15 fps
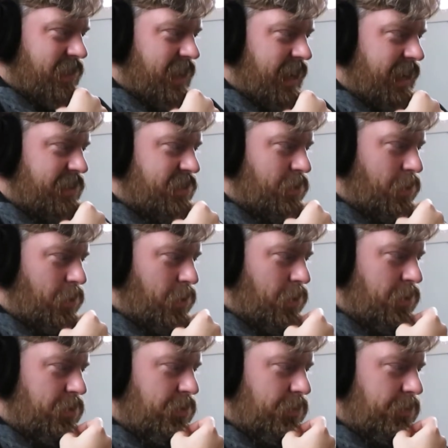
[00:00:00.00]
That's
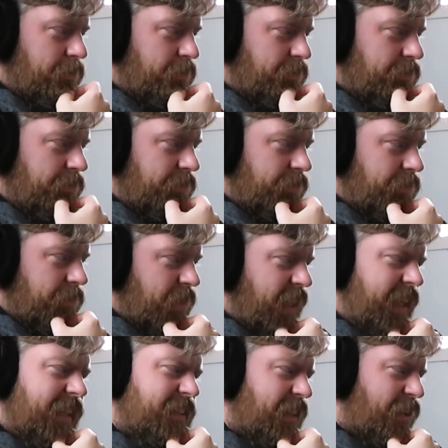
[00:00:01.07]
awesome.
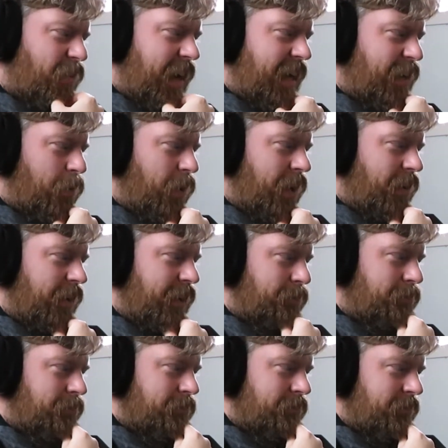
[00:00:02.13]
It is a great
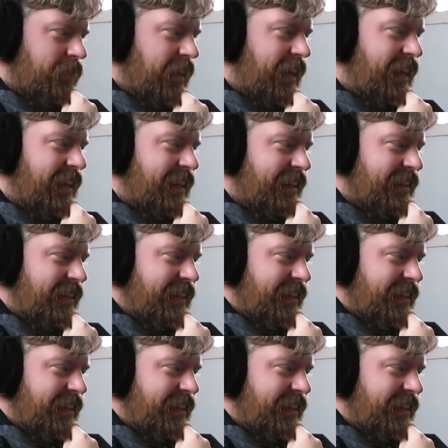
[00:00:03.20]
aquarium. Ah.